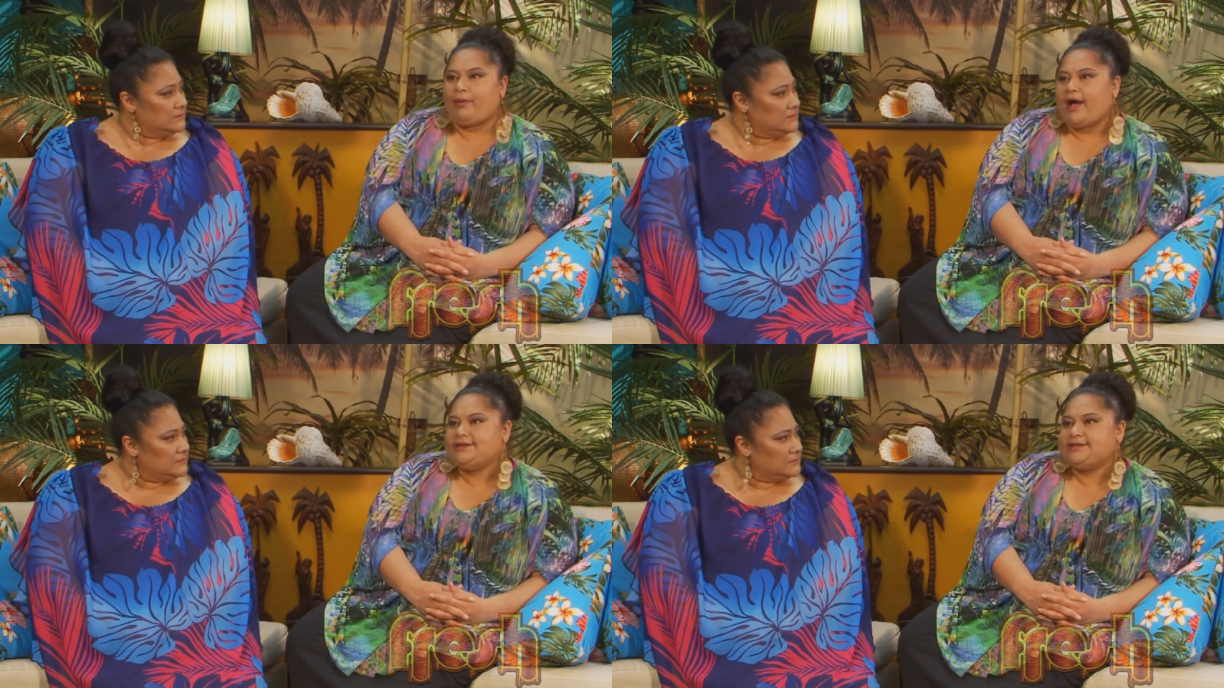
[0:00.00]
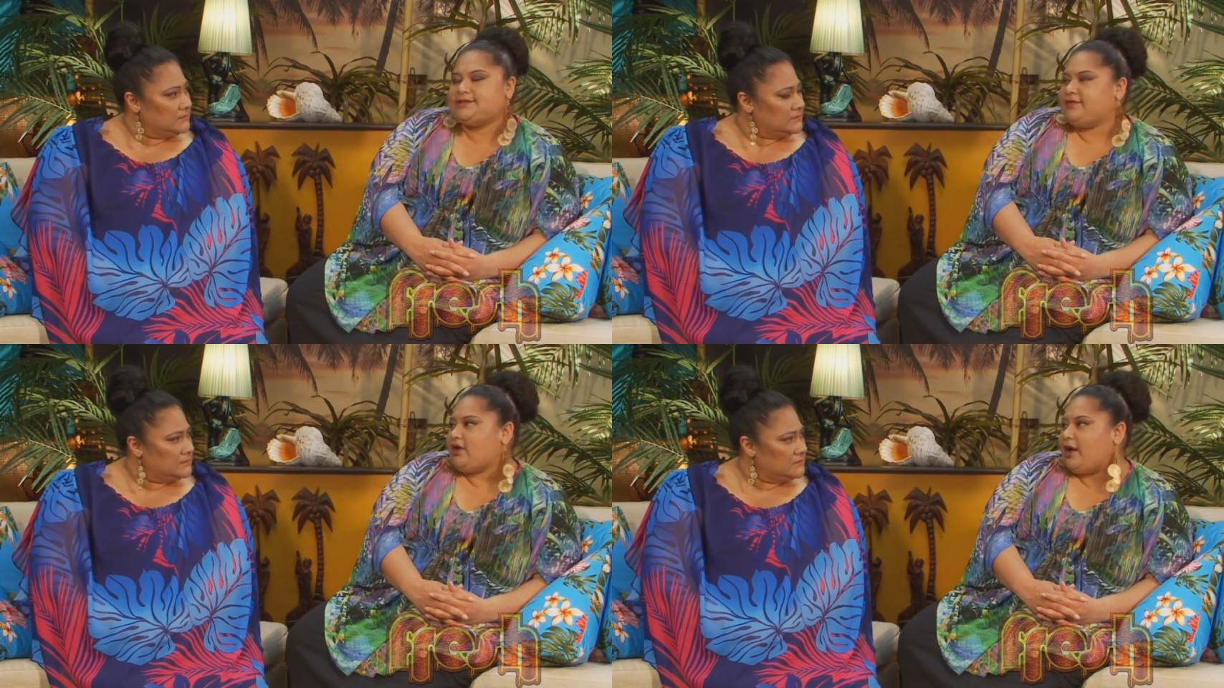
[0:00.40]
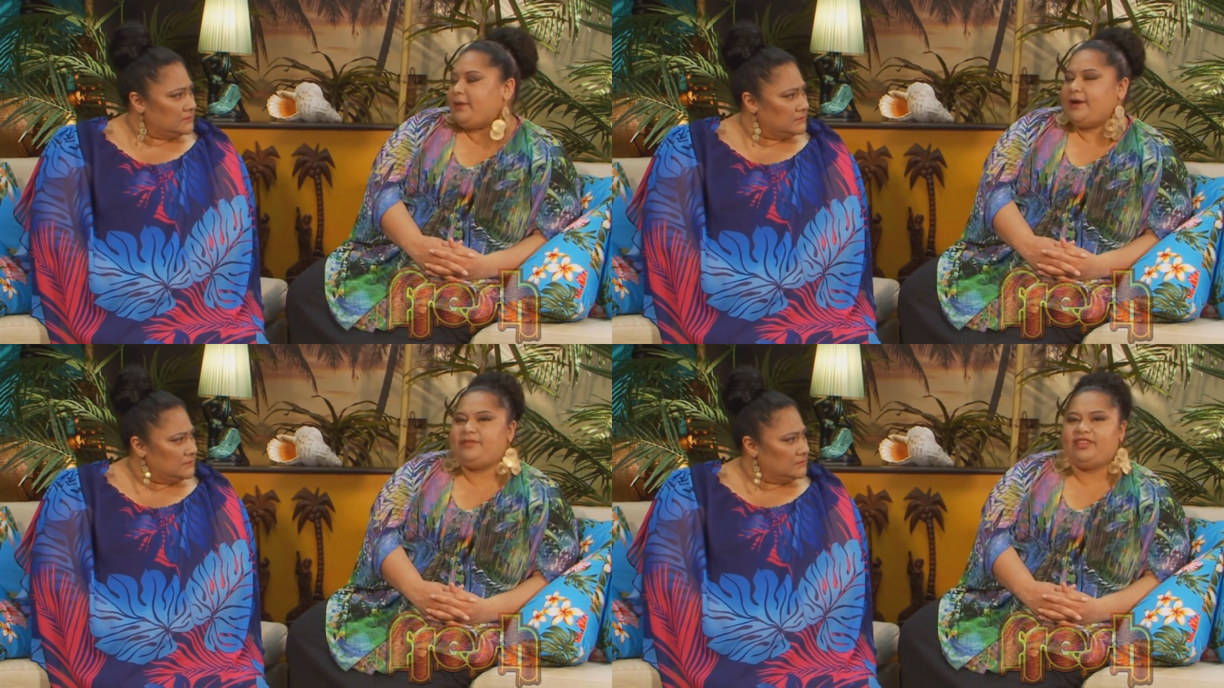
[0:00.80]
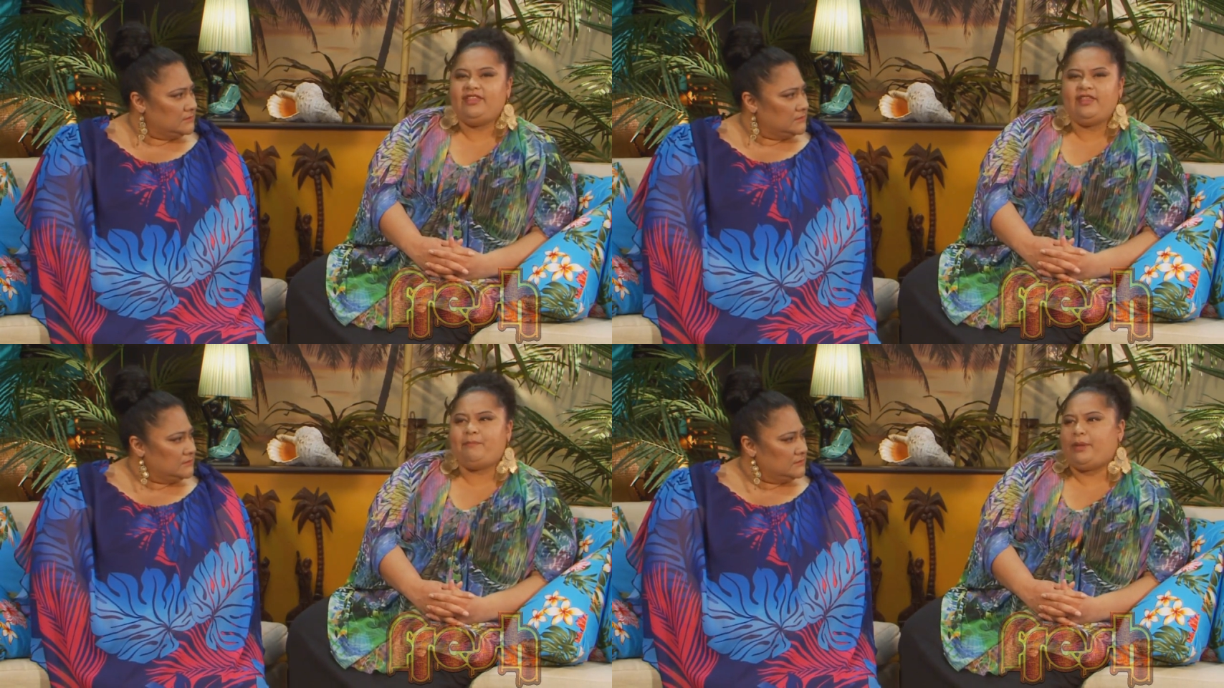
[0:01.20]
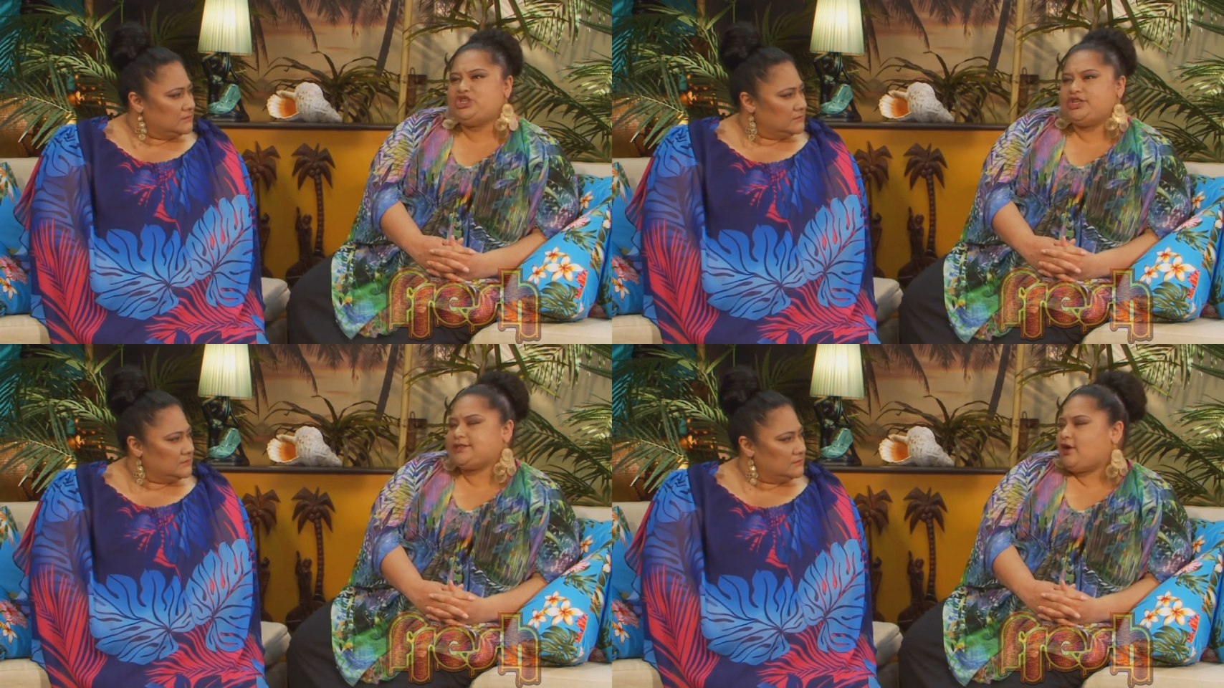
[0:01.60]
Speaker 1: of prizes they've got, but I am thinking their
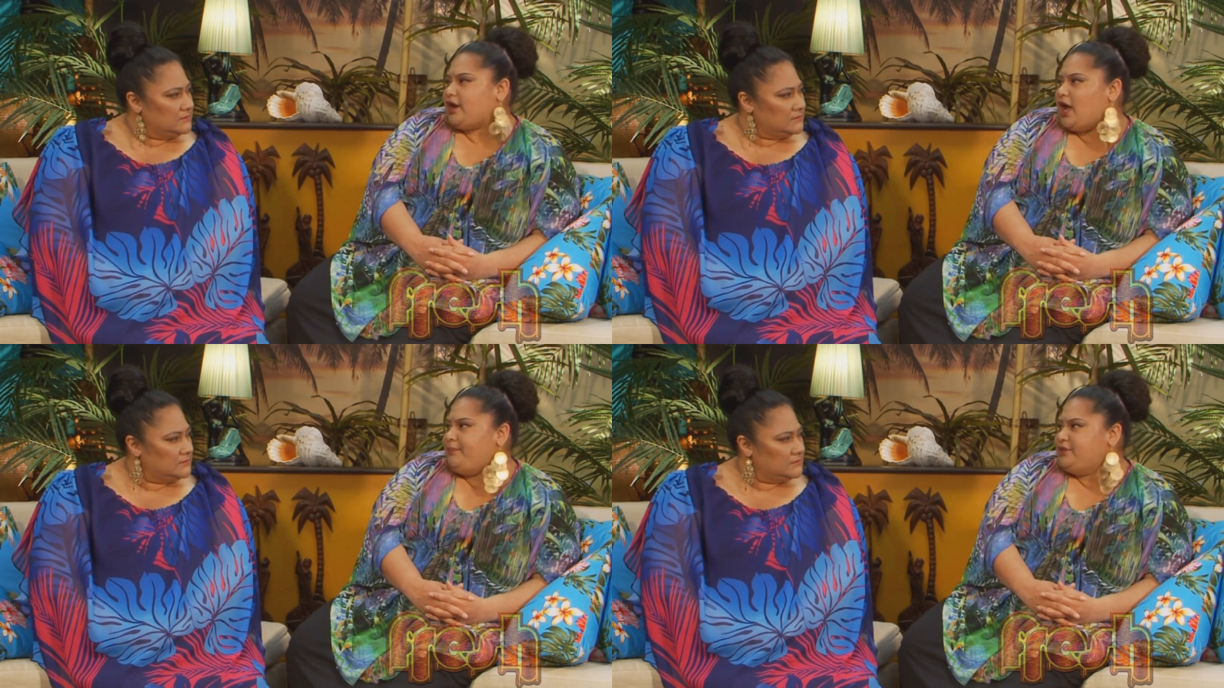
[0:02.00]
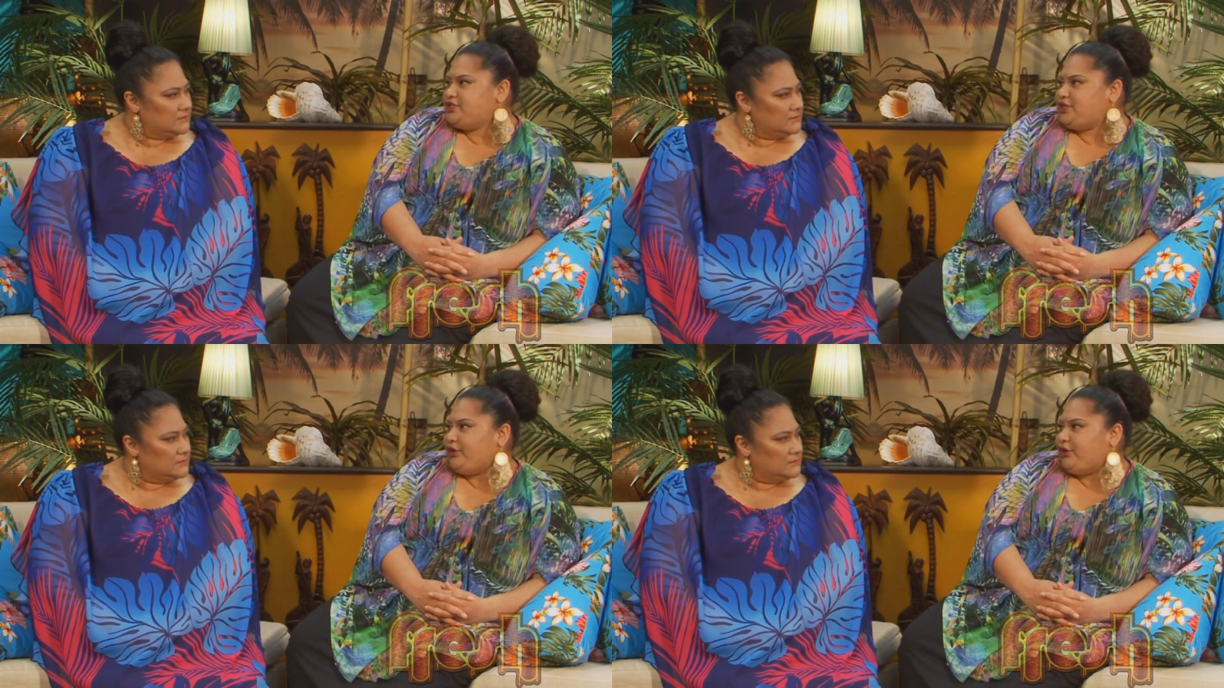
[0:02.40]
budget's gone up this